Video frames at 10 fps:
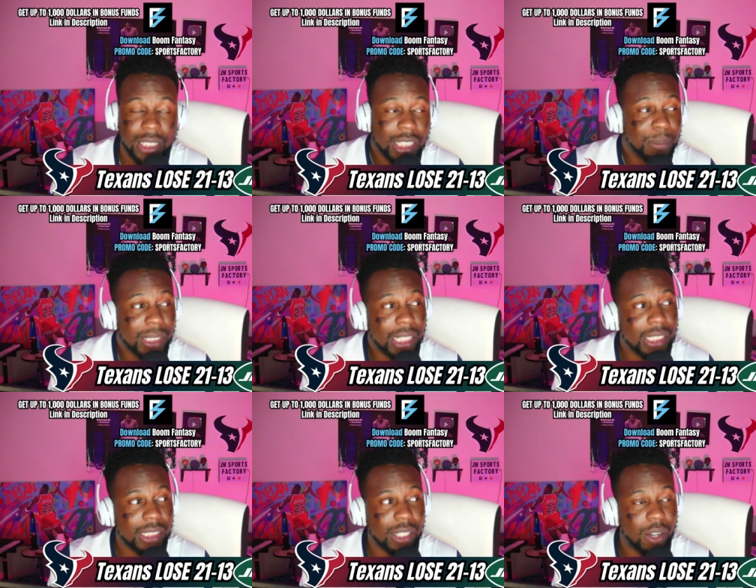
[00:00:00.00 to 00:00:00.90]
In the
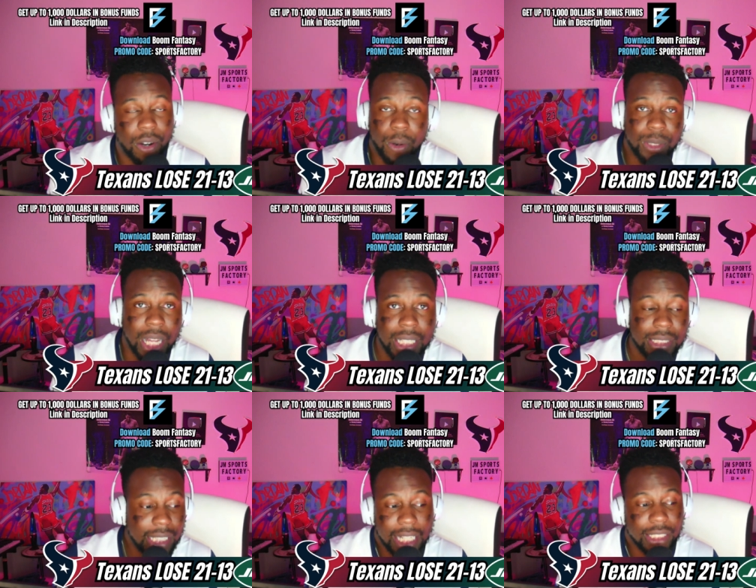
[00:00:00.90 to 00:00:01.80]
beginning, our
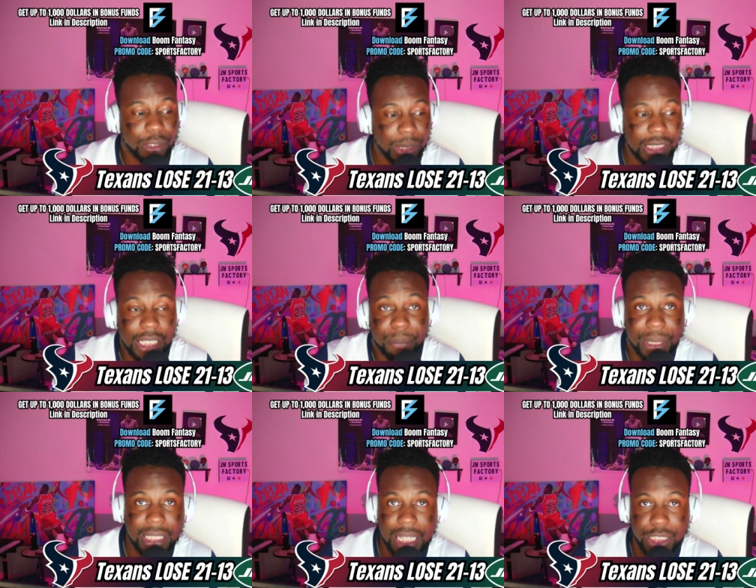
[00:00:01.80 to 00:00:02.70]
O-line, Kenyon Green getting
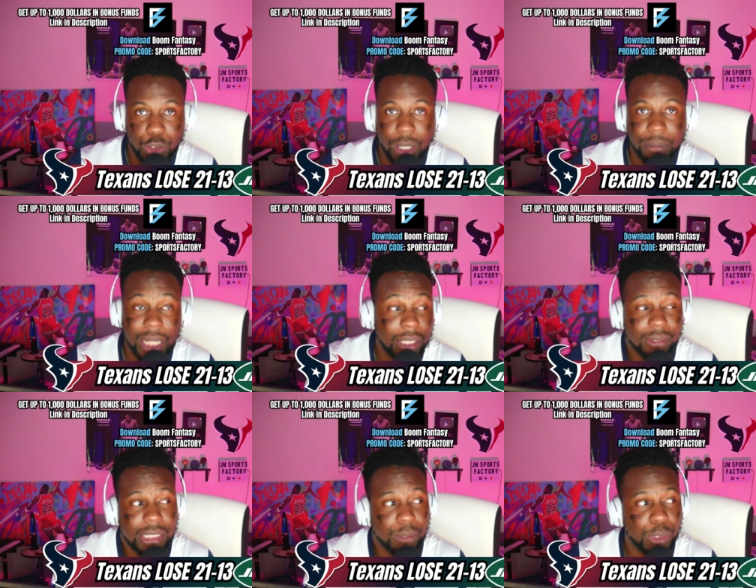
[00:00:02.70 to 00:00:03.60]
beat like a drum, and
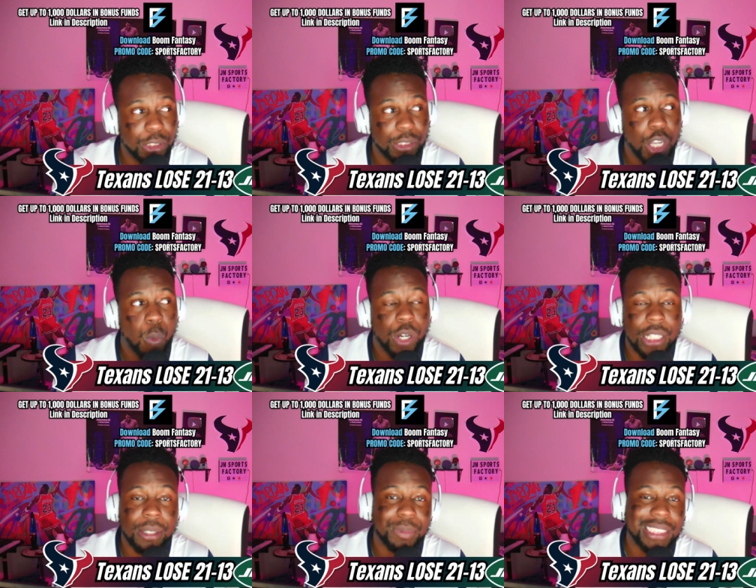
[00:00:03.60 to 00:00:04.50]
they would just, we're
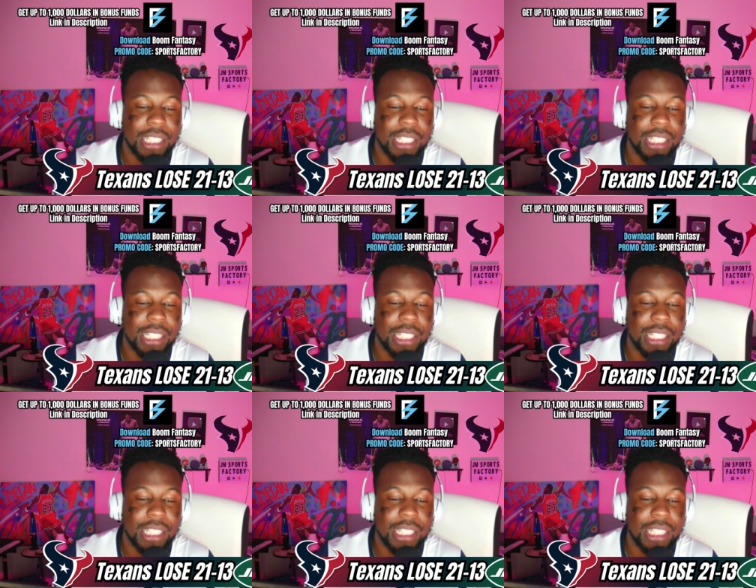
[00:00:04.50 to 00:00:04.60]
going to,